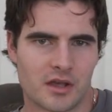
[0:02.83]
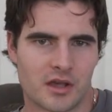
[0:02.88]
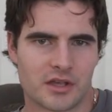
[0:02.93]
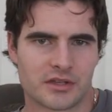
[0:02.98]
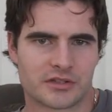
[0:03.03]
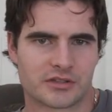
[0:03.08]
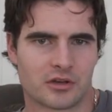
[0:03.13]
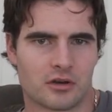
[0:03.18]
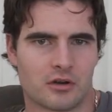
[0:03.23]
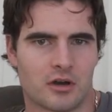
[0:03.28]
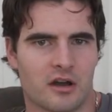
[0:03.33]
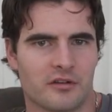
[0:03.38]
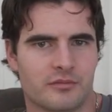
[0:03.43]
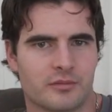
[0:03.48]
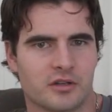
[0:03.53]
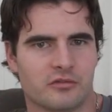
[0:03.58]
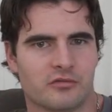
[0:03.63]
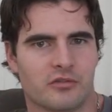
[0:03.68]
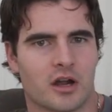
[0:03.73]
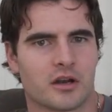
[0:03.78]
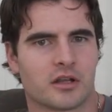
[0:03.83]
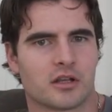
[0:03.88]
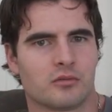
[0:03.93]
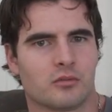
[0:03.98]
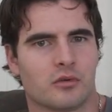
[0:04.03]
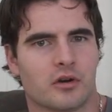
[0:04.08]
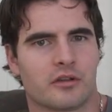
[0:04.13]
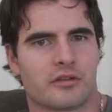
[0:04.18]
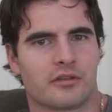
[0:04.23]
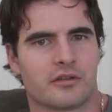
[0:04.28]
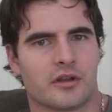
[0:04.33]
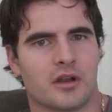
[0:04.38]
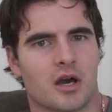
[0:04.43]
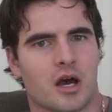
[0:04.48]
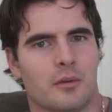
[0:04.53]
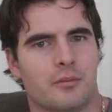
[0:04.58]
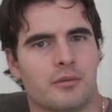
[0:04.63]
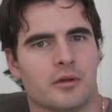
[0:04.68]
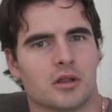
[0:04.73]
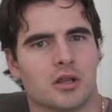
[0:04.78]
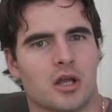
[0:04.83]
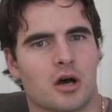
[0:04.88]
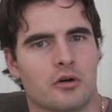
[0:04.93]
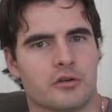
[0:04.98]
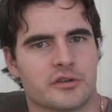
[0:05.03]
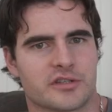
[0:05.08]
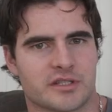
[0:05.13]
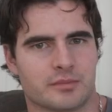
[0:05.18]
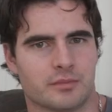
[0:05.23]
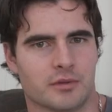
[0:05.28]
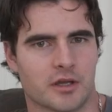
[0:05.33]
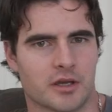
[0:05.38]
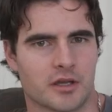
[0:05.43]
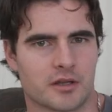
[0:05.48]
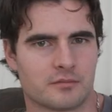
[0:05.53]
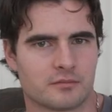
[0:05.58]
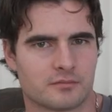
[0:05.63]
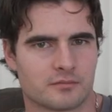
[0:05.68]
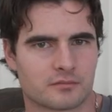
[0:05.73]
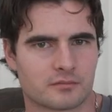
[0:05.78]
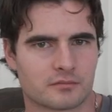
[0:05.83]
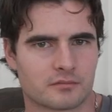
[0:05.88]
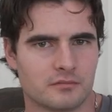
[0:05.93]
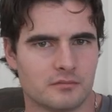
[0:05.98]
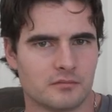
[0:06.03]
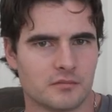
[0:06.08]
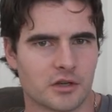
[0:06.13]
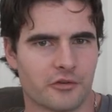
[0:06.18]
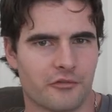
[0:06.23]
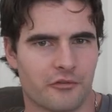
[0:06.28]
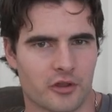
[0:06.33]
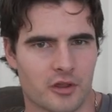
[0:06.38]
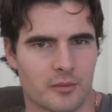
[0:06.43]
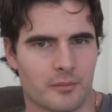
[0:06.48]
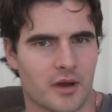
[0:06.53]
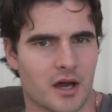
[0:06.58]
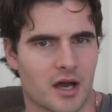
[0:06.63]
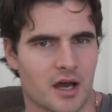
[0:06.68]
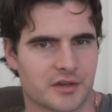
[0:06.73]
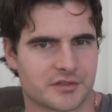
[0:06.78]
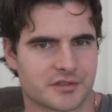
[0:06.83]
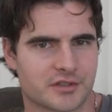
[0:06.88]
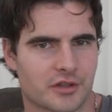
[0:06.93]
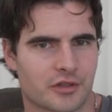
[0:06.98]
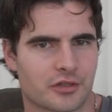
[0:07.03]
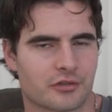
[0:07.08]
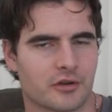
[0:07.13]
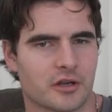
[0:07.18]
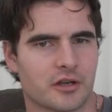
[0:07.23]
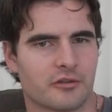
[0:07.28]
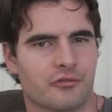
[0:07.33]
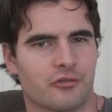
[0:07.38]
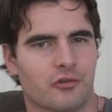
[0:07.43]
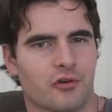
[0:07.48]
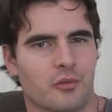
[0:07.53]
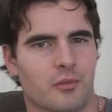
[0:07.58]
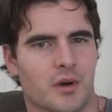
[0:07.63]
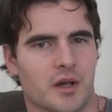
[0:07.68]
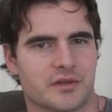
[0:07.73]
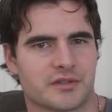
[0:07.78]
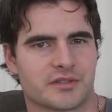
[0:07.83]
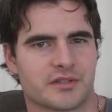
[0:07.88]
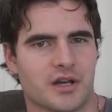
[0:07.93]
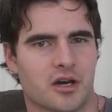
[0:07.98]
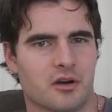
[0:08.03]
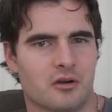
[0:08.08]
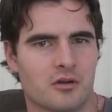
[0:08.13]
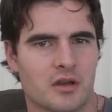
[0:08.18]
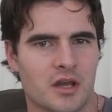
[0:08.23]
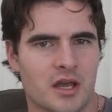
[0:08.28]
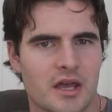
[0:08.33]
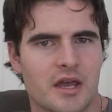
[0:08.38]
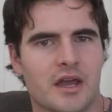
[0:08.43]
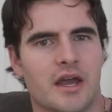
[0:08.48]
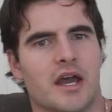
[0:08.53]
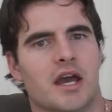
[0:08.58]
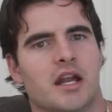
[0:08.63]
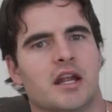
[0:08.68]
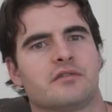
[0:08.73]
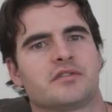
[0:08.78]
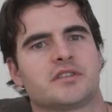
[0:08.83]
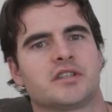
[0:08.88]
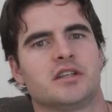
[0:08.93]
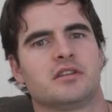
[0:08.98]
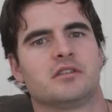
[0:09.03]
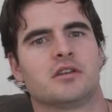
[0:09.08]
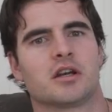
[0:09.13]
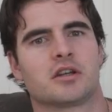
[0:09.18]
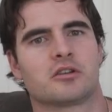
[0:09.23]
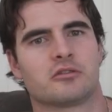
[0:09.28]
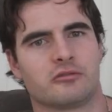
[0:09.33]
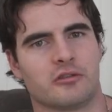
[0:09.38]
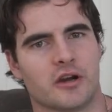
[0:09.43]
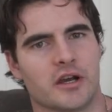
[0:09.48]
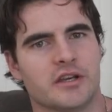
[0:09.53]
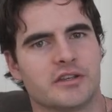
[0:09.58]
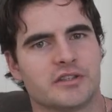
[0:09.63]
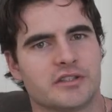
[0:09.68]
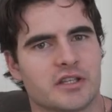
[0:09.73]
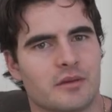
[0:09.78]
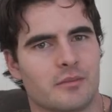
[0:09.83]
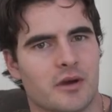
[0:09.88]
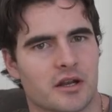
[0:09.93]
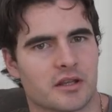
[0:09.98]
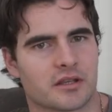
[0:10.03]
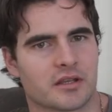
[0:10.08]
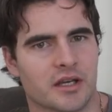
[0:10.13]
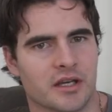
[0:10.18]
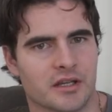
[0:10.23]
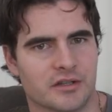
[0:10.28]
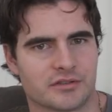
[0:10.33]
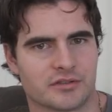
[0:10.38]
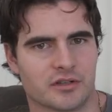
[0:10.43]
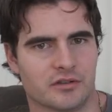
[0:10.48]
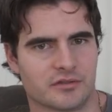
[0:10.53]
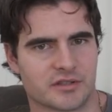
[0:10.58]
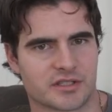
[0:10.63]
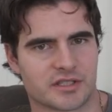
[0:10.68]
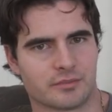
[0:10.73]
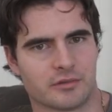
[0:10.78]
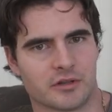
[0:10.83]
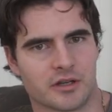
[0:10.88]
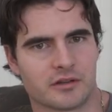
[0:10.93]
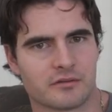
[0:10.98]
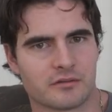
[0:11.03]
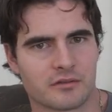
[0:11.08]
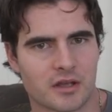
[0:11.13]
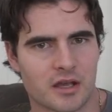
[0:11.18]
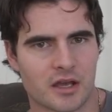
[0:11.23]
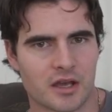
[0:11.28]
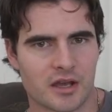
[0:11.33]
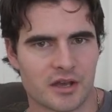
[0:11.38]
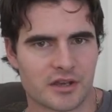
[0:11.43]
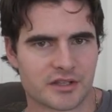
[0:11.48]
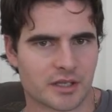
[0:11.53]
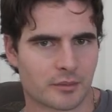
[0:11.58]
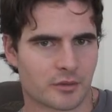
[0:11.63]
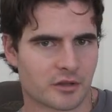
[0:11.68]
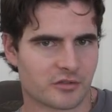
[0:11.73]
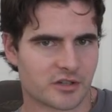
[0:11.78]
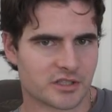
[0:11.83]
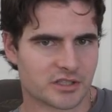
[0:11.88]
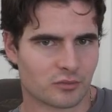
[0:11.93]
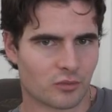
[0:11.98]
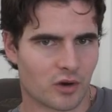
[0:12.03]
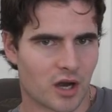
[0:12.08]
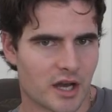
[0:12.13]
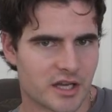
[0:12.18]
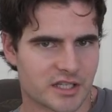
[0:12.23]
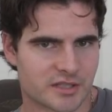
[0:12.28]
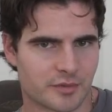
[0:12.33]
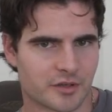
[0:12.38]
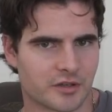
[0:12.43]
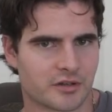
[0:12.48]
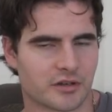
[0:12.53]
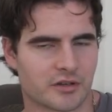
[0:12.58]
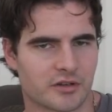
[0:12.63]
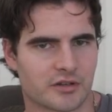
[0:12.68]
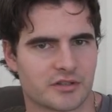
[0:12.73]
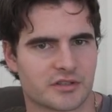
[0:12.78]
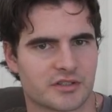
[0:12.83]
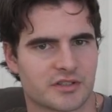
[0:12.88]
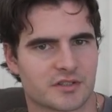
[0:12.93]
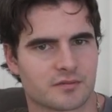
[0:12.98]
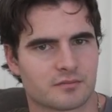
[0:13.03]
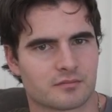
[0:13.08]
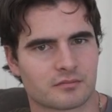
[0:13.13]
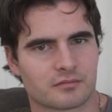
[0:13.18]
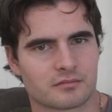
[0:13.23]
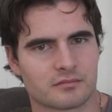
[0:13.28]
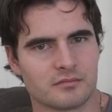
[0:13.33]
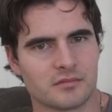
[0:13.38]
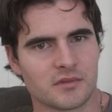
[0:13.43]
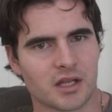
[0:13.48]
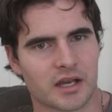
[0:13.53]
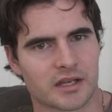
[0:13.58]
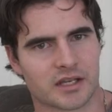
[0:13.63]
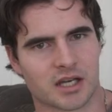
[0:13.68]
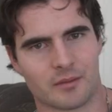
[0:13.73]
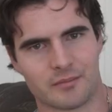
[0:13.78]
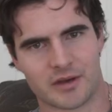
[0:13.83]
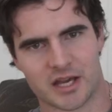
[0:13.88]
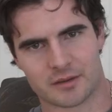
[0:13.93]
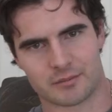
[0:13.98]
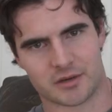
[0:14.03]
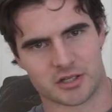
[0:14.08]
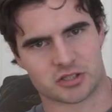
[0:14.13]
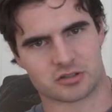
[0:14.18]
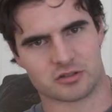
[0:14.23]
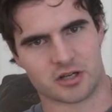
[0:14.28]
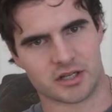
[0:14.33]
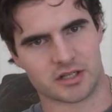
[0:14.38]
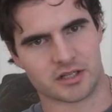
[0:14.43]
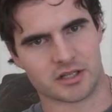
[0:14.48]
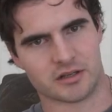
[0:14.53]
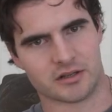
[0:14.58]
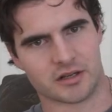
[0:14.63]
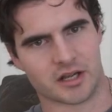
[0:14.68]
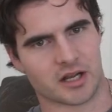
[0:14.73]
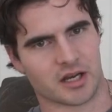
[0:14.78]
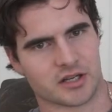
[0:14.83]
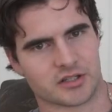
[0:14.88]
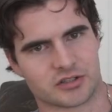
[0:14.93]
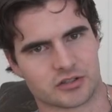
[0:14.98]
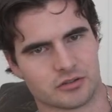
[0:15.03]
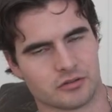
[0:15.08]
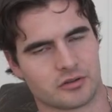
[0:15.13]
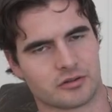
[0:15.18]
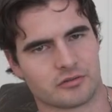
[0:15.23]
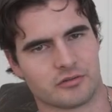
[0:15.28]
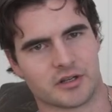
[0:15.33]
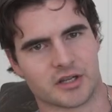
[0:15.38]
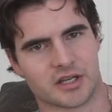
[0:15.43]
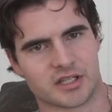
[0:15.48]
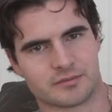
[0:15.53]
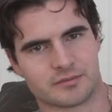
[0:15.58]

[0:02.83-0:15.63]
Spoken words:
So I've been running with an upper lower split for the past 3 to 4 months now, and I've seen a crazy amount of gains on the split. Some of the reason why is because I cut back my training and I just do 3 days